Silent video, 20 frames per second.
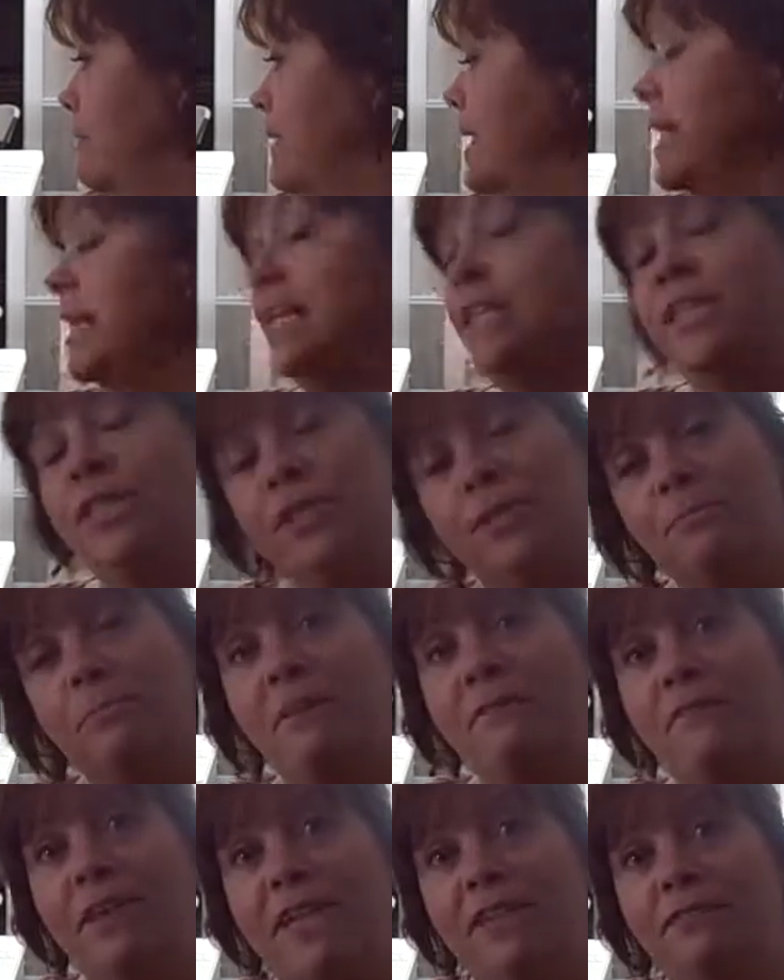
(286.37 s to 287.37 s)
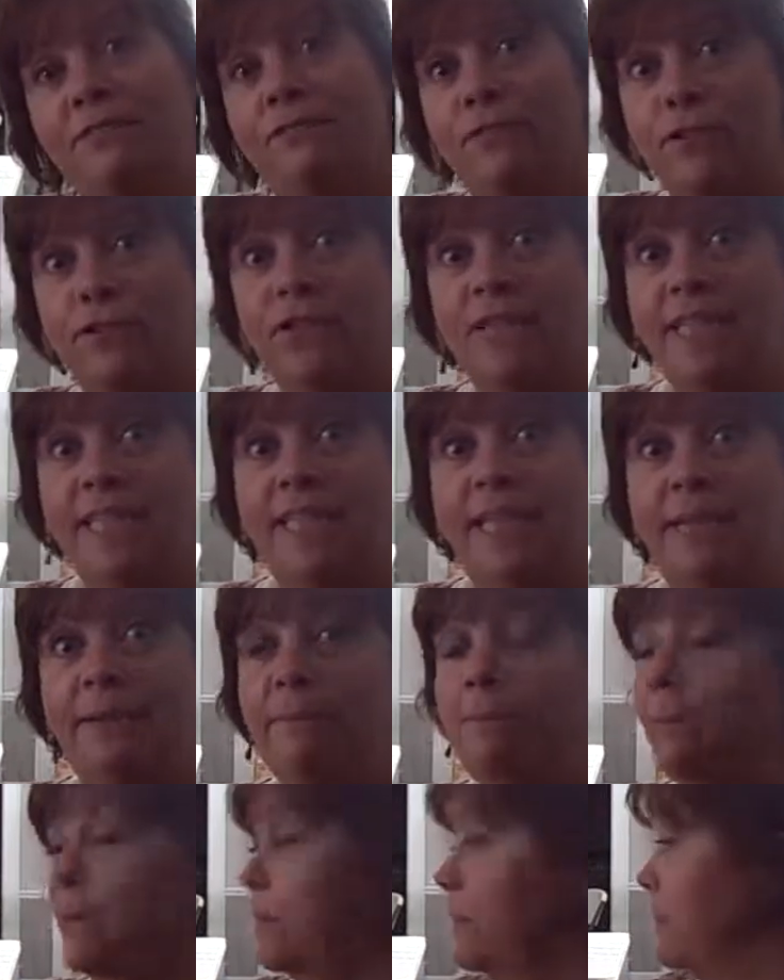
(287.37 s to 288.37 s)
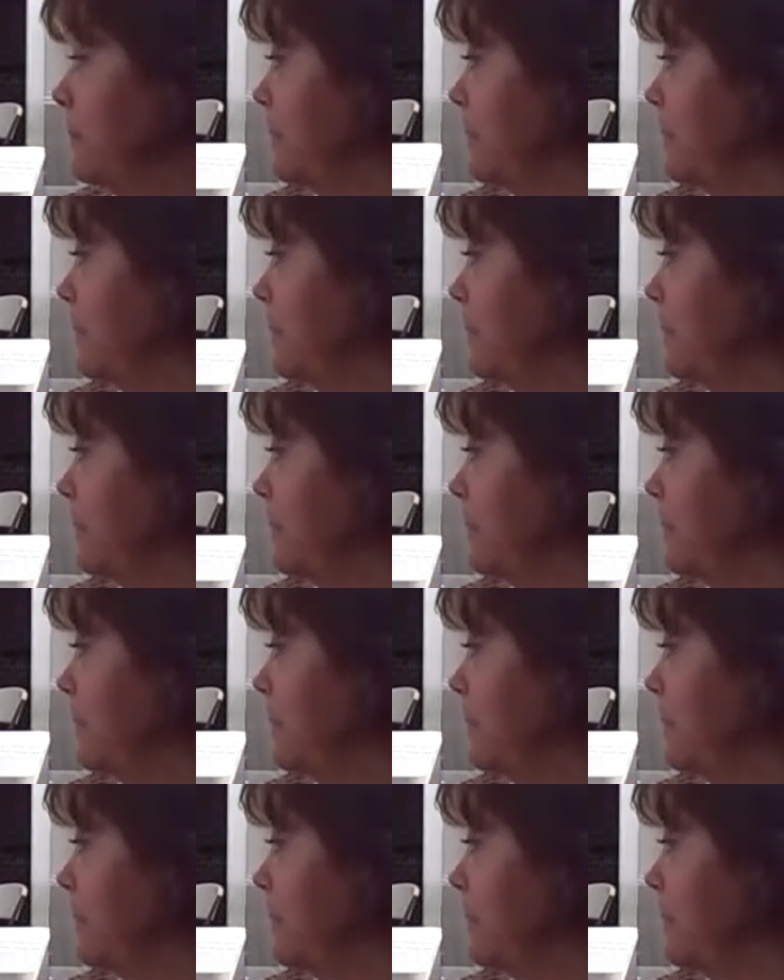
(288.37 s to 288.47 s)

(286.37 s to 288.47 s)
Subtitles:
And this is my first example.